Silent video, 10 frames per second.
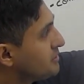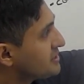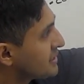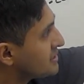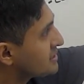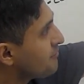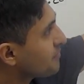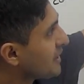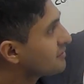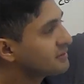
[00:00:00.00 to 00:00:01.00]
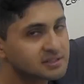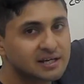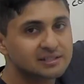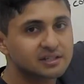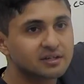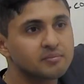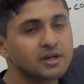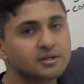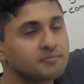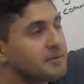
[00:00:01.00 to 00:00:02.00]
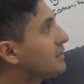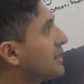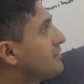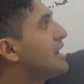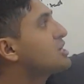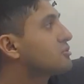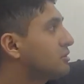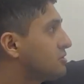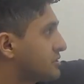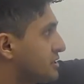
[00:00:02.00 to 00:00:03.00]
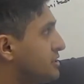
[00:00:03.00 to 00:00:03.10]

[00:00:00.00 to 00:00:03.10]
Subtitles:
cells, and these guys are committed to make like natural killer cells.